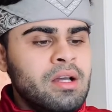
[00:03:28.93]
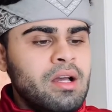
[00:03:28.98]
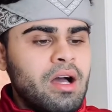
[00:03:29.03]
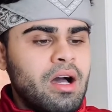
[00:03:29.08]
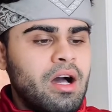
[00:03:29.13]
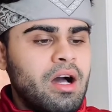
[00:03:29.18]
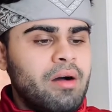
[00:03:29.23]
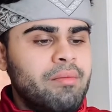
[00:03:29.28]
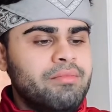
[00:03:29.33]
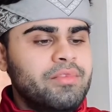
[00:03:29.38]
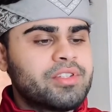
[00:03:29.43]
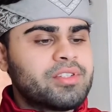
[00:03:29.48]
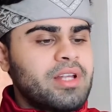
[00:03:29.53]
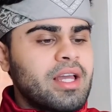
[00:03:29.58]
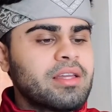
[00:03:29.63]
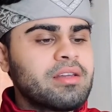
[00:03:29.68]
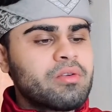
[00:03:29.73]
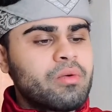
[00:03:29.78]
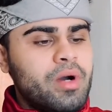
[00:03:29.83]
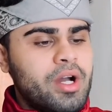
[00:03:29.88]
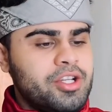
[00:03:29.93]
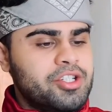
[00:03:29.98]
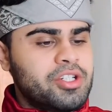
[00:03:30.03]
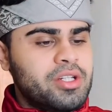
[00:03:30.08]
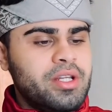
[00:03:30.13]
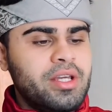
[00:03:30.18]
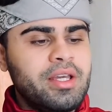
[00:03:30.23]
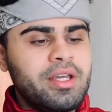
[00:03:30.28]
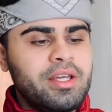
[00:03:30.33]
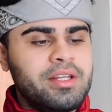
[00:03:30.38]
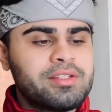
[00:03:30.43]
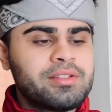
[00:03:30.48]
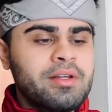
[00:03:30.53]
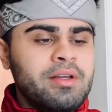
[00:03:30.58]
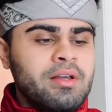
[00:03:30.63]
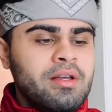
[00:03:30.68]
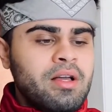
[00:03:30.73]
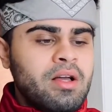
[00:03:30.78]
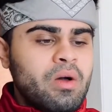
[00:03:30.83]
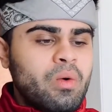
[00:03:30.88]
Um, the second question is,
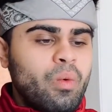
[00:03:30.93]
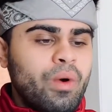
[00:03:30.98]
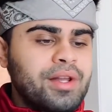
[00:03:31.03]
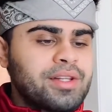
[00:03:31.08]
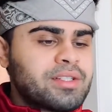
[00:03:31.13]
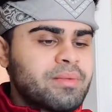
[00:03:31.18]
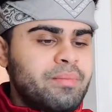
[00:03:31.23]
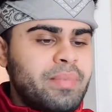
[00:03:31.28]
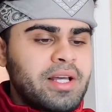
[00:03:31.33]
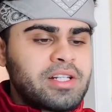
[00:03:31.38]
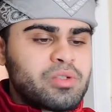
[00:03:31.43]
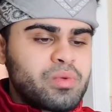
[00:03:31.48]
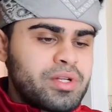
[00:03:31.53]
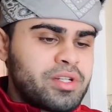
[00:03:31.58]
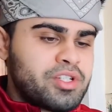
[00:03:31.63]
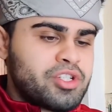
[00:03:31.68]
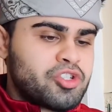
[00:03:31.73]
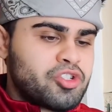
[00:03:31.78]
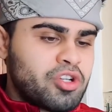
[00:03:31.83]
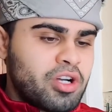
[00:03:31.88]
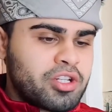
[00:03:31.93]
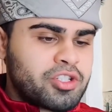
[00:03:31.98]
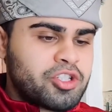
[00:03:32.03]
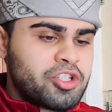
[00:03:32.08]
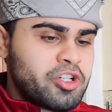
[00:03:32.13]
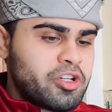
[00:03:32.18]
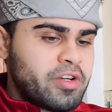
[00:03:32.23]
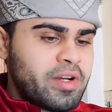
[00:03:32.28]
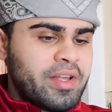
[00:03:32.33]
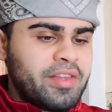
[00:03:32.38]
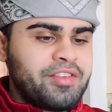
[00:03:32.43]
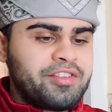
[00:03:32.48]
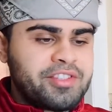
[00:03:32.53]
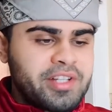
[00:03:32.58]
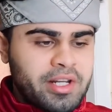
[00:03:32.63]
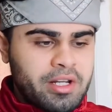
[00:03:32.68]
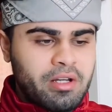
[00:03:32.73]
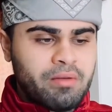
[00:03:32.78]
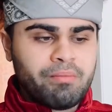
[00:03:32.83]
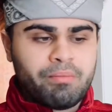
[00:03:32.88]
what is the best way to structure and
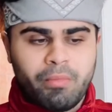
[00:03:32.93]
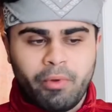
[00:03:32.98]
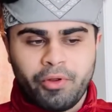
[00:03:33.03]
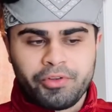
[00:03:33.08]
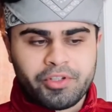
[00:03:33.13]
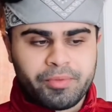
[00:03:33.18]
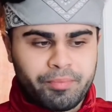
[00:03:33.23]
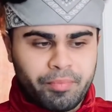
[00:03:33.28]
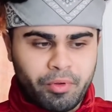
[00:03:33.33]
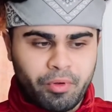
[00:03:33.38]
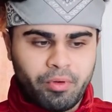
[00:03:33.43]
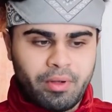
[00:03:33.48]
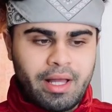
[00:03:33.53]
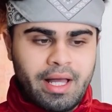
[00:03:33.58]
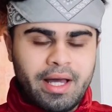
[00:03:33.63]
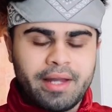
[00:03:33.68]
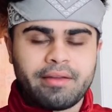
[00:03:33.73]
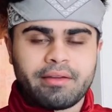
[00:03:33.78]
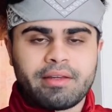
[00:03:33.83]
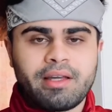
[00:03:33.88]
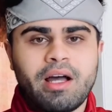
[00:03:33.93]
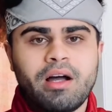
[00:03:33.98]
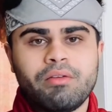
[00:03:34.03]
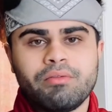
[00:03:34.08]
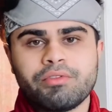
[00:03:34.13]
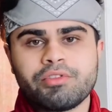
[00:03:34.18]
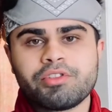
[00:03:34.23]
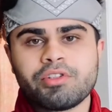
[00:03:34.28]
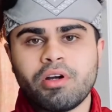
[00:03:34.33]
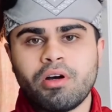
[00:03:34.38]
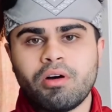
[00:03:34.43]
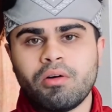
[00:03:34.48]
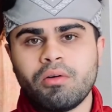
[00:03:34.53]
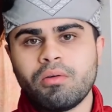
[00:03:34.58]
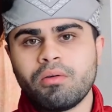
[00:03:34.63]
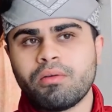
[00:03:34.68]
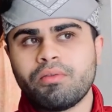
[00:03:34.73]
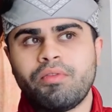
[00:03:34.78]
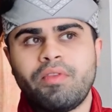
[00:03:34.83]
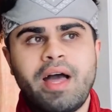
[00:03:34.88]
set up multiple ad accounts?
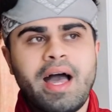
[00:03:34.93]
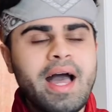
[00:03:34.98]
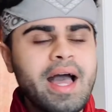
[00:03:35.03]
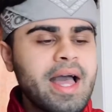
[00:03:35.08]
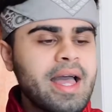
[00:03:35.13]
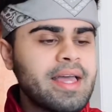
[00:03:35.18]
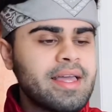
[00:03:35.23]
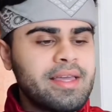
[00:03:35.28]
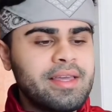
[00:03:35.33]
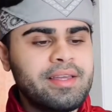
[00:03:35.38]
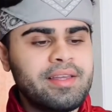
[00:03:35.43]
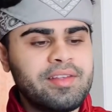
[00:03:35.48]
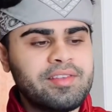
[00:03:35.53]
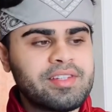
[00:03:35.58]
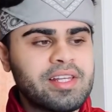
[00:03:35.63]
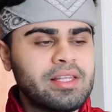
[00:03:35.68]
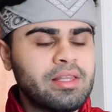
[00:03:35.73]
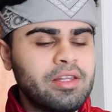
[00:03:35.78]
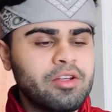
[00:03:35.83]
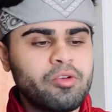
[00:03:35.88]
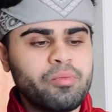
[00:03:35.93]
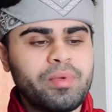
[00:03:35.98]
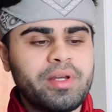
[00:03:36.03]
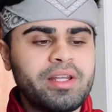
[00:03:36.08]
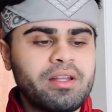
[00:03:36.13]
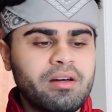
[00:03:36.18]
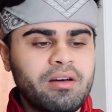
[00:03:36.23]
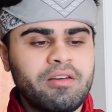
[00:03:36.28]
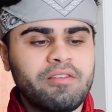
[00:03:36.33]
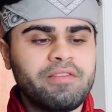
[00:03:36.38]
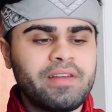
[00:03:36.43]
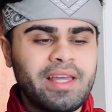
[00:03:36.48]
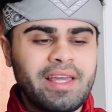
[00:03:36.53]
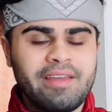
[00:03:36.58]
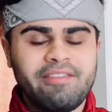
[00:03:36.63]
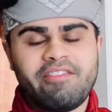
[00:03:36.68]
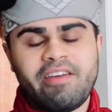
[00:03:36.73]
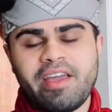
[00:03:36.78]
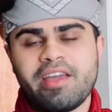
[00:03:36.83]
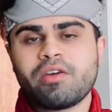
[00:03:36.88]
So that is a little bit of
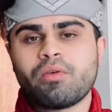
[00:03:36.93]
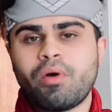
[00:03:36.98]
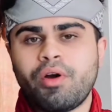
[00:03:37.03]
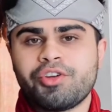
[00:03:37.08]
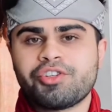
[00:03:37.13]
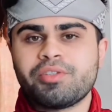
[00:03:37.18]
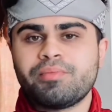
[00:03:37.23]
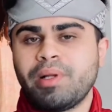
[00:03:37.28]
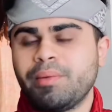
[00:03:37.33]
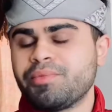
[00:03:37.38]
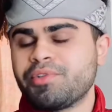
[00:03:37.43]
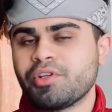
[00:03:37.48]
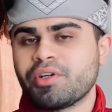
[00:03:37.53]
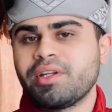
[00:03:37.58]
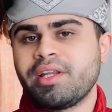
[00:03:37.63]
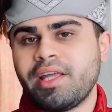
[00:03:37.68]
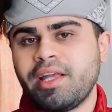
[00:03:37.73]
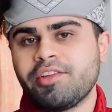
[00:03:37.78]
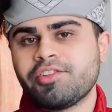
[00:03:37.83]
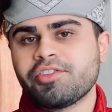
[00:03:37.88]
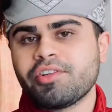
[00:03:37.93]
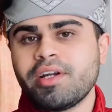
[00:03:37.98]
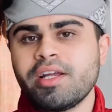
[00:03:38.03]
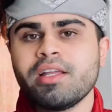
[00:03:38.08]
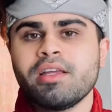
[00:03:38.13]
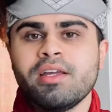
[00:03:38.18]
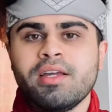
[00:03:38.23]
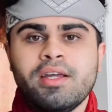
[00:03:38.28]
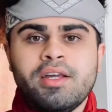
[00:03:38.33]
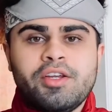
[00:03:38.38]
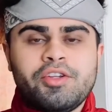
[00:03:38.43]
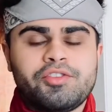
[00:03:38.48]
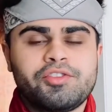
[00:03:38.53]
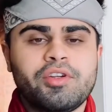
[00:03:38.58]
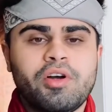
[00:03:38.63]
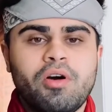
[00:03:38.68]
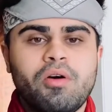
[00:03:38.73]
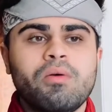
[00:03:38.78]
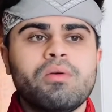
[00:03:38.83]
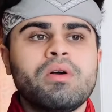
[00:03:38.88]
a vague question, but I'm still going to answer it.
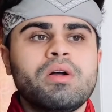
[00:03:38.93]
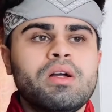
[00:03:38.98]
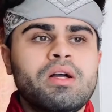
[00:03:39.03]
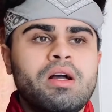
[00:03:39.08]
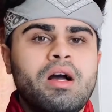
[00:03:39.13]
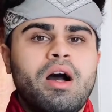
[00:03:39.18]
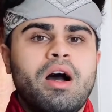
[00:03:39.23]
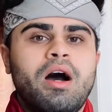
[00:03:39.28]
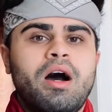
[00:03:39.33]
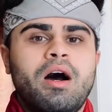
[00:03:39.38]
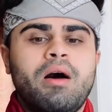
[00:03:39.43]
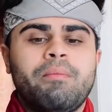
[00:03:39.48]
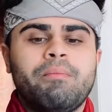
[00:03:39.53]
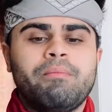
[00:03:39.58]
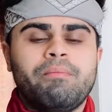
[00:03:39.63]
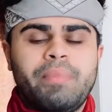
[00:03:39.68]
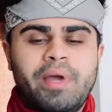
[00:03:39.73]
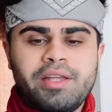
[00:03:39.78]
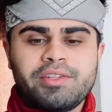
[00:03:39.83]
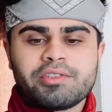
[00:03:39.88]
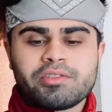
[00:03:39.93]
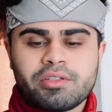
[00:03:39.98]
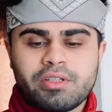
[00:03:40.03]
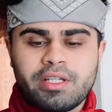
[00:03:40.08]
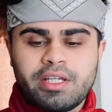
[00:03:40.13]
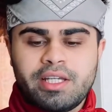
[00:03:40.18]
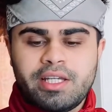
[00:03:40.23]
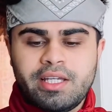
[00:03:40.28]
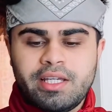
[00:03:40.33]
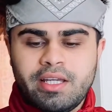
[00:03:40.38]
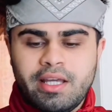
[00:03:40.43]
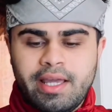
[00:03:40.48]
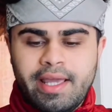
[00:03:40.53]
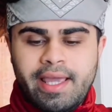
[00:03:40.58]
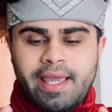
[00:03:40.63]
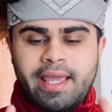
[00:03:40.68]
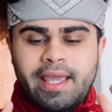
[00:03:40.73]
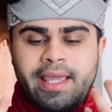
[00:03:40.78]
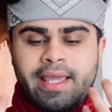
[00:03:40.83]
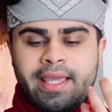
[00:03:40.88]
So um, basically,
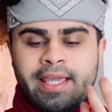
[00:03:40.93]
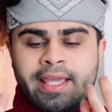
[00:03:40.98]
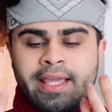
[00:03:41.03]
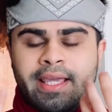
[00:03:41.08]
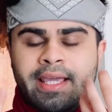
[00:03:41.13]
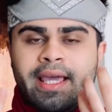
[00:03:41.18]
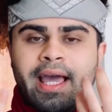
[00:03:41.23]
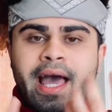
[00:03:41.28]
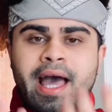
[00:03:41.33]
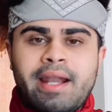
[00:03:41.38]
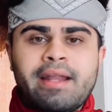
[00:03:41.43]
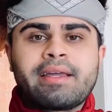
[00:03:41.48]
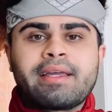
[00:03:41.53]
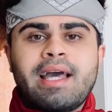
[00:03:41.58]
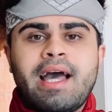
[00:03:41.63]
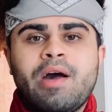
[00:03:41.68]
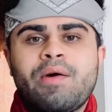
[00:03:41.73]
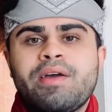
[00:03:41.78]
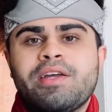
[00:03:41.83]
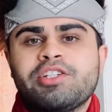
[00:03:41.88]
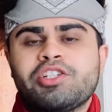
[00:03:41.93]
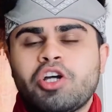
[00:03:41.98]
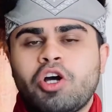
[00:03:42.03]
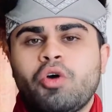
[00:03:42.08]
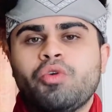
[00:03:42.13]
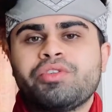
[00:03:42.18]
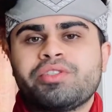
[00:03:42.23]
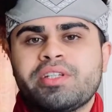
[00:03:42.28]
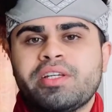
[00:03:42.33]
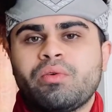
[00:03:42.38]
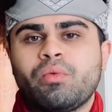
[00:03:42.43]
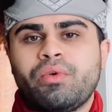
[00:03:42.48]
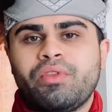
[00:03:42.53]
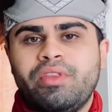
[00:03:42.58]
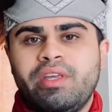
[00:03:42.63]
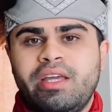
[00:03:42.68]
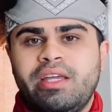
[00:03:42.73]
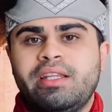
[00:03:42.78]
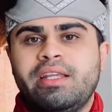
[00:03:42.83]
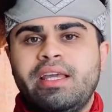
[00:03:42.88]
a ad account is hosted
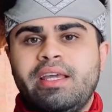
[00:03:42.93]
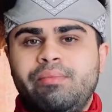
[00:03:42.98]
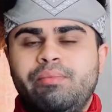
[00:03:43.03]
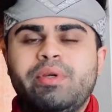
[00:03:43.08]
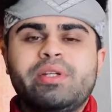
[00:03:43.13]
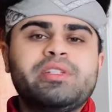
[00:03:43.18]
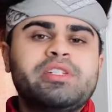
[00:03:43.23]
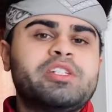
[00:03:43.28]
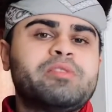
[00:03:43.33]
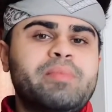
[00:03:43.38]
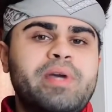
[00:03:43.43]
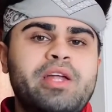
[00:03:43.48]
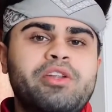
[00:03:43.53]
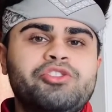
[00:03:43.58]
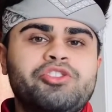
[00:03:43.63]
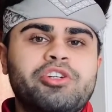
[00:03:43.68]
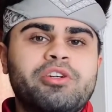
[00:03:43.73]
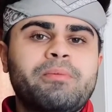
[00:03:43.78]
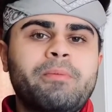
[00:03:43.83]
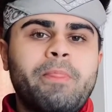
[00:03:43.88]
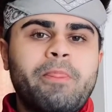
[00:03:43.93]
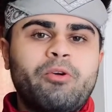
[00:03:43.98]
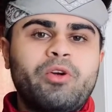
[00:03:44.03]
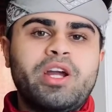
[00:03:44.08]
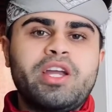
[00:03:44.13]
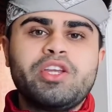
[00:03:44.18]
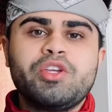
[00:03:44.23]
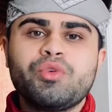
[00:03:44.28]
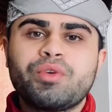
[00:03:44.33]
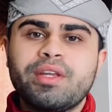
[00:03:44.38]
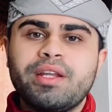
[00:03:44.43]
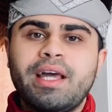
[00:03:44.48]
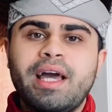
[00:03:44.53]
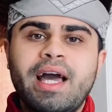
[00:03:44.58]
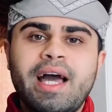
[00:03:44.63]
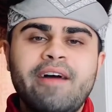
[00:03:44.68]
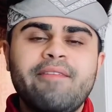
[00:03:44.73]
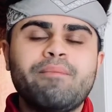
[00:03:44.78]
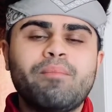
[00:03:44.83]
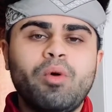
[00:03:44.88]
within a business manager, right? You can
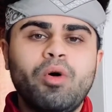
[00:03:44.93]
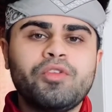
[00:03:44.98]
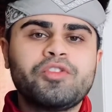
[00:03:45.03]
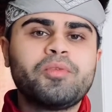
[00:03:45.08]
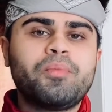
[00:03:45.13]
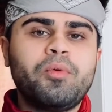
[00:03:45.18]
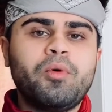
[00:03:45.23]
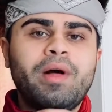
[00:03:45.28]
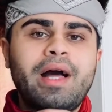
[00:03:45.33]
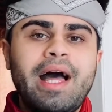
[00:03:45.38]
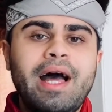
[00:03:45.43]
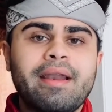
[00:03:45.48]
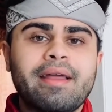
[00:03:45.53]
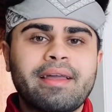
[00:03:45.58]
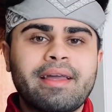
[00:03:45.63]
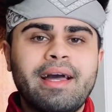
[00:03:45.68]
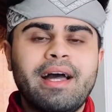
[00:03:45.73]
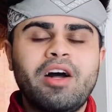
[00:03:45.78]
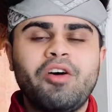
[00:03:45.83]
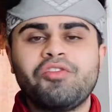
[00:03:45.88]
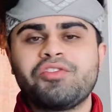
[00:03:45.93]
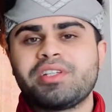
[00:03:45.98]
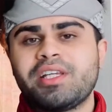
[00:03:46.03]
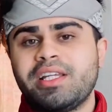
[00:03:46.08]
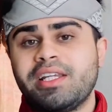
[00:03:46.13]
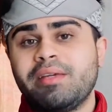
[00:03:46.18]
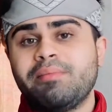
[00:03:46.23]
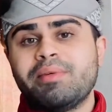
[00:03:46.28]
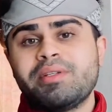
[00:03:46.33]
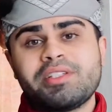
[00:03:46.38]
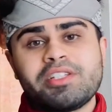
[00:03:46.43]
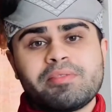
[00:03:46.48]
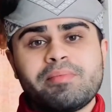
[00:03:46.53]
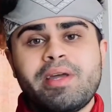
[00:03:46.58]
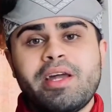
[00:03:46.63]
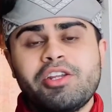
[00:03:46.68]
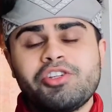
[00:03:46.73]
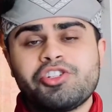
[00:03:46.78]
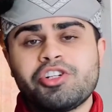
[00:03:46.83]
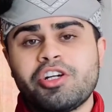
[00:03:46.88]
have multiple ad accounts in a business
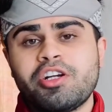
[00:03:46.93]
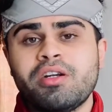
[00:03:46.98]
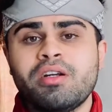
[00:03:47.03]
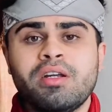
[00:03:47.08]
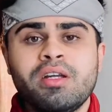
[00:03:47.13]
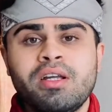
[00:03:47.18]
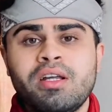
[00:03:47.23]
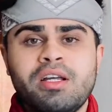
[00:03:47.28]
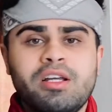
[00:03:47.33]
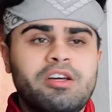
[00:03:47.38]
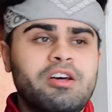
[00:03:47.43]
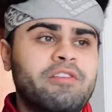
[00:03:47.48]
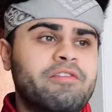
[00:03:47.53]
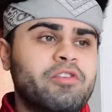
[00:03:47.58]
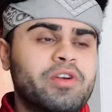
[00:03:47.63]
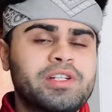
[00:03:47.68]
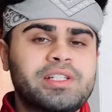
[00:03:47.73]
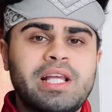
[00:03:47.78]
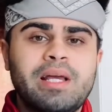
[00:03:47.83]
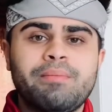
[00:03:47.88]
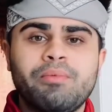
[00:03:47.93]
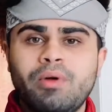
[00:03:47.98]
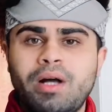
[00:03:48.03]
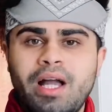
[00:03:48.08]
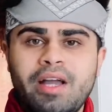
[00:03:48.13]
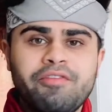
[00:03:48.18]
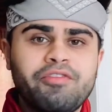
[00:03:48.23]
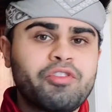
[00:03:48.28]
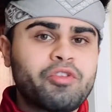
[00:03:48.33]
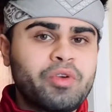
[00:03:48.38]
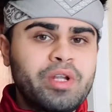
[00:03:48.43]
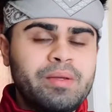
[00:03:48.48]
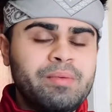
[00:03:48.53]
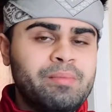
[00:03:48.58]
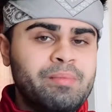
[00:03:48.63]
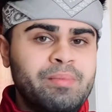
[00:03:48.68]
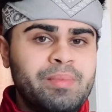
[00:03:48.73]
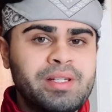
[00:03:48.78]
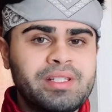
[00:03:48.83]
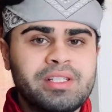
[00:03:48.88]
manager. Uh, for example, I have three
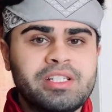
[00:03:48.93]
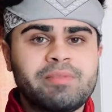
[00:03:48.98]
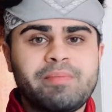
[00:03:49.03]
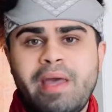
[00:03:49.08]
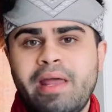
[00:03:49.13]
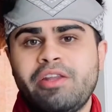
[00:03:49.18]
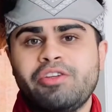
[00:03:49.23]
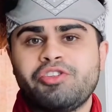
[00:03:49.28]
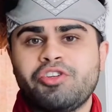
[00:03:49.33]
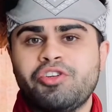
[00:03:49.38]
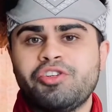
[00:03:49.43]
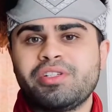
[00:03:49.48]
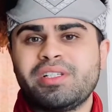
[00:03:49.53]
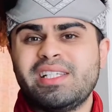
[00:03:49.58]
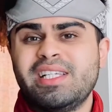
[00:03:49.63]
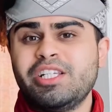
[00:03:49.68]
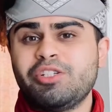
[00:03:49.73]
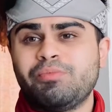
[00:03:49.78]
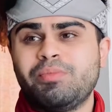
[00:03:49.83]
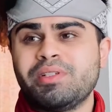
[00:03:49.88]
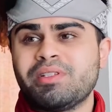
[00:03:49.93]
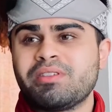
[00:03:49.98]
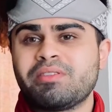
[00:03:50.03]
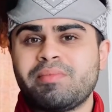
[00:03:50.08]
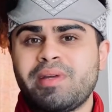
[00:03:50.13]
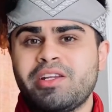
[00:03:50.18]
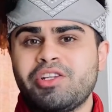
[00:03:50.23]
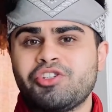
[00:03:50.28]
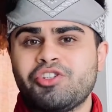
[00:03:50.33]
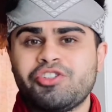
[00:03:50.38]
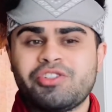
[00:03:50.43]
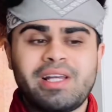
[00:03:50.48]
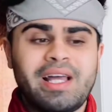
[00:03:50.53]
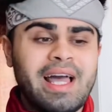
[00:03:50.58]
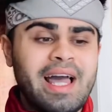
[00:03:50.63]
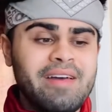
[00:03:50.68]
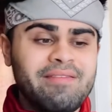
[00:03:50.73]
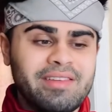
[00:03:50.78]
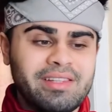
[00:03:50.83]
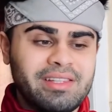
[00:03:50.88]
business managers and each business managers, I
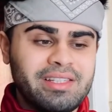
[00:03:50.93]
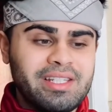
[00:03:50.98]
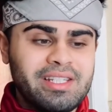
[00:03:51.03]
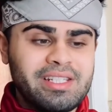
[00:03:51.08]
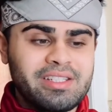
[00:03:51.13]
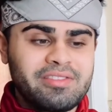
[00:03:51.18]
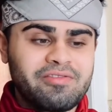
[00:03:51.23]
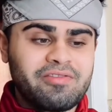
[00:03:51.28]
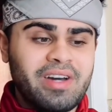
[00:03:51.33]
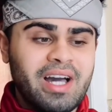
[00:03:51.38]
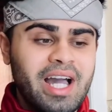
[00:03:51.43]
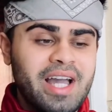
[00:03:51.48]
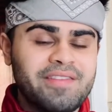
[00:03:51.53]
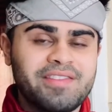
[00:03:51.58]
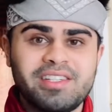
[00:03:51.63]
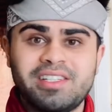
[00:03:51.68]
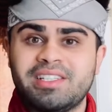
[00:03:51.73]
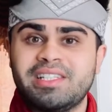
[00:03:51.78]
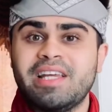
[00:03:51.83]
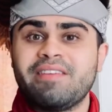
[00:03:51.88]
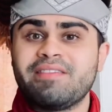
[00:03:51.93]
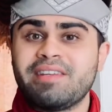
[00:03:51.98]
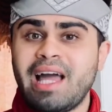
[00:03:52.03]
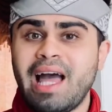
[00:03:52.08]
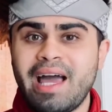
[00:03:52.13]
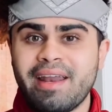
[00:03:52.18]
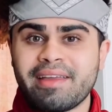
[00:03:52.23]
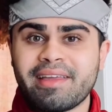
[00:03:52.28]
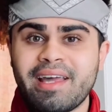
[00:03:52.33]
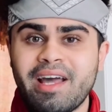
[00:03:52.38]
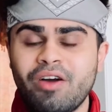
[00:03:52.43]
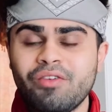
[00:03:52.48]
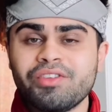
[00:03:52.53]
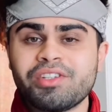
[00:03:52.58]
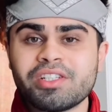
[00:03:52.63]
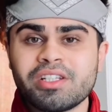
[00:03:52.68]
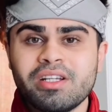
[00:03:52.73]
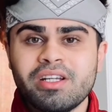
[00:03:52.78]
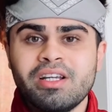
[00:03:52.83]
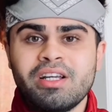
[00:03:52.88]
have at least five to seven ad
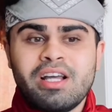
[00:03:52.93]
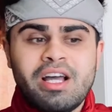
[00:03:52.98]
accounts.